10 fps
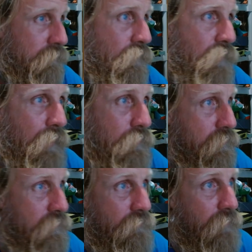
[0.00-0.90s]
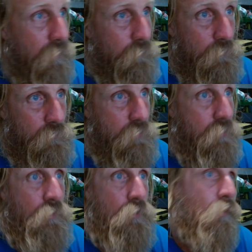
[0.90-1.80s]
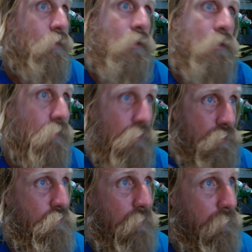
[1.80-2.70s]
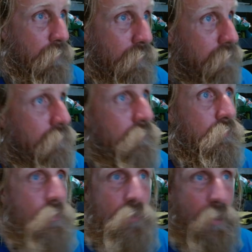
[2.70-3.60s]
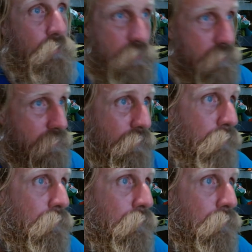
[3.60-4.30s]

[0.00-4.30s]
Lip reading: thousands of animals in a square mile. Thousands of them,